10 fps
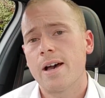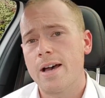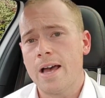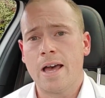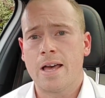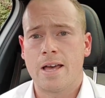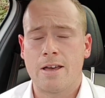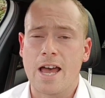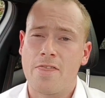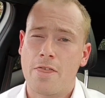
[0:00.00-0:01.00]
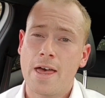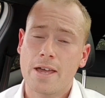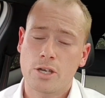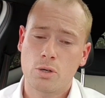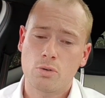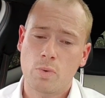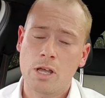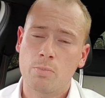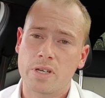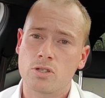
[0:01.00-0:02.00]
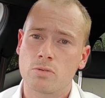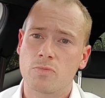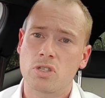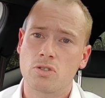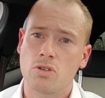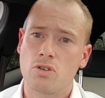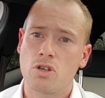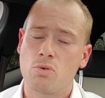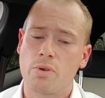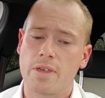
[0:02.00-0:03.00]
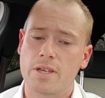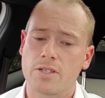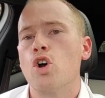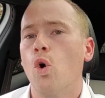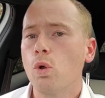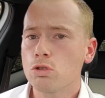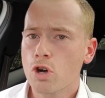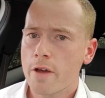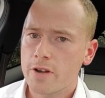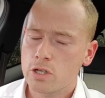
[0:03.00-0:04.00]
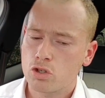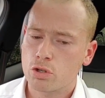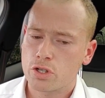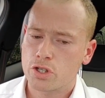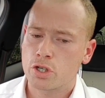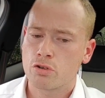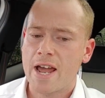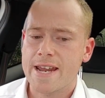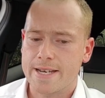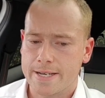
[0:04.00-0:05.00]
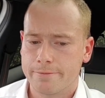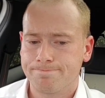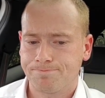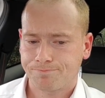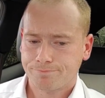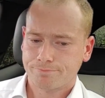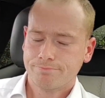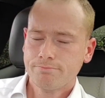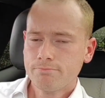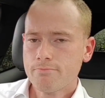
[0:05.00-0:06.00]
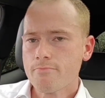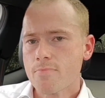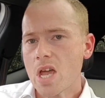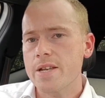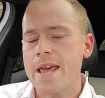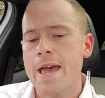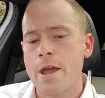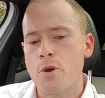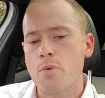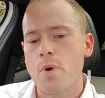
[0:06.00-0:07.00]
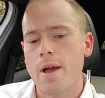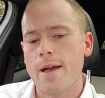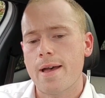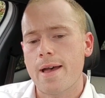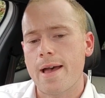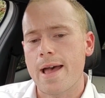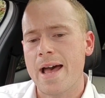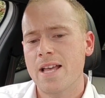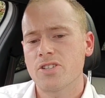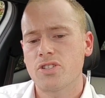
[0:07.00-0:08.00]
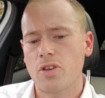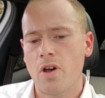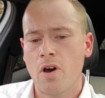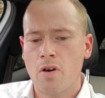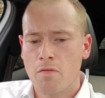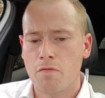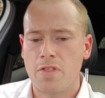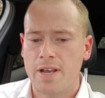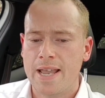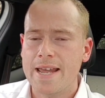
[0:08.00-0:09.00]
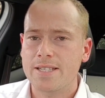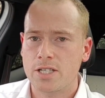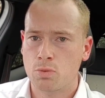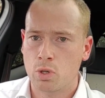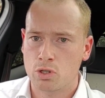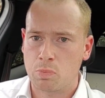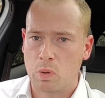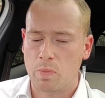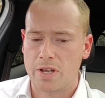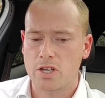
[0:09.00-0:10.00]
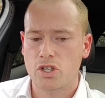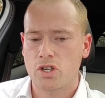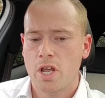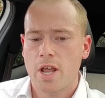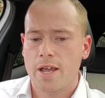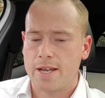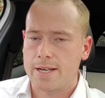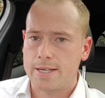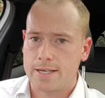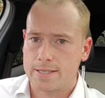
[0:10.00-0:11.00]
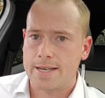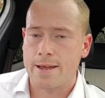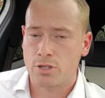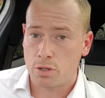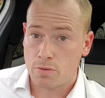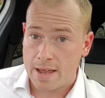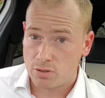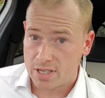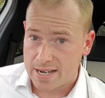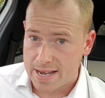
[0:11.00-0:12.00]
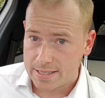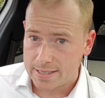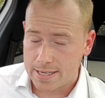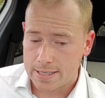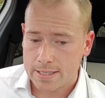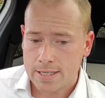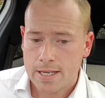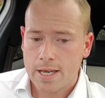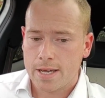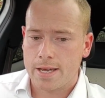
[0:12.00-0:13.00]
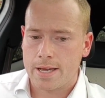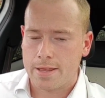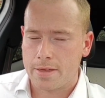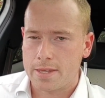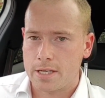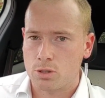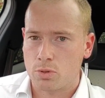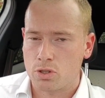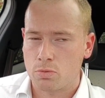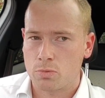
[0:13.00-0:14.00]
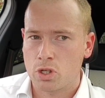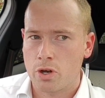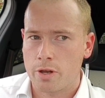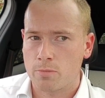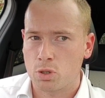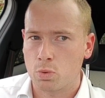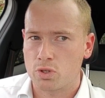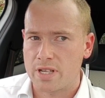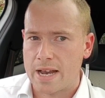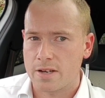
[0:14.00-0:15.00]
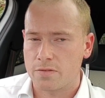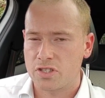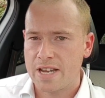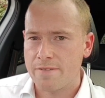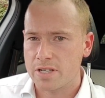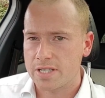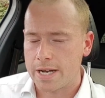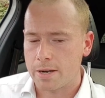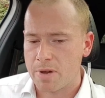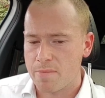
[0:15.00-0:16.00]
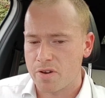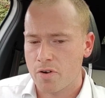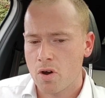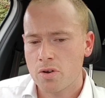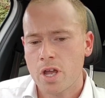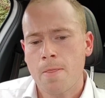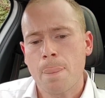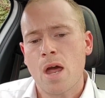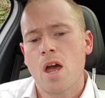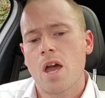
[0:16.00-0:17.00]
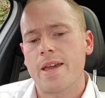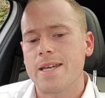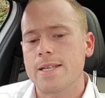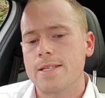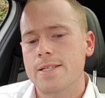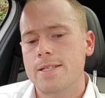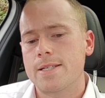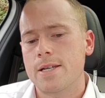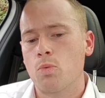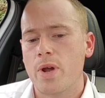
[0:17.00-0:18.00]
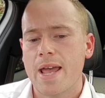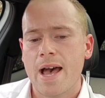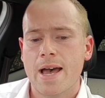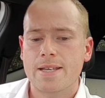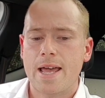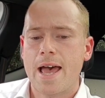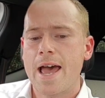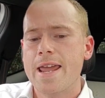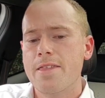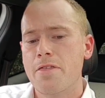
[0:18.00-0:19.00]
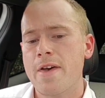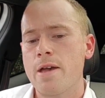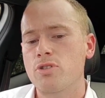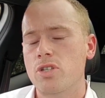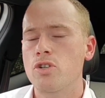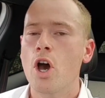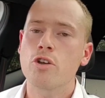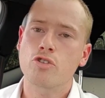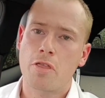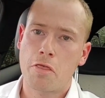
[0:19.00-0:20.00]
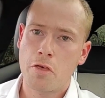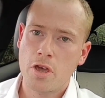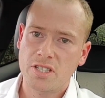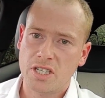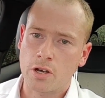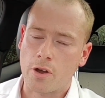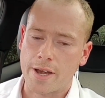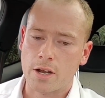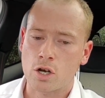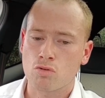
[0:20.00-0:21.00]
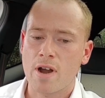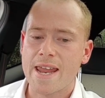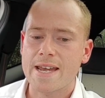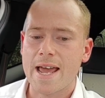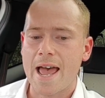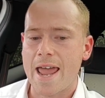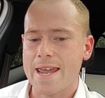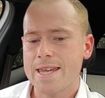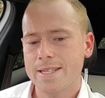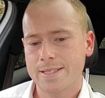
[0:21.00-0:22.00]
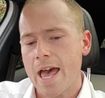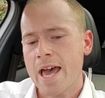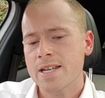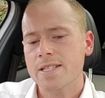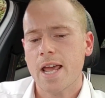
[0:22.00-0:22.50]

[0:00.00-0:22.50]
and that could well be something to do with it. All driving instructors are graded. Now, as of the latest ones published, it's now 2018. I think these was sometime towards the end of 17, I may be wrong. We had 8,939 grade A's and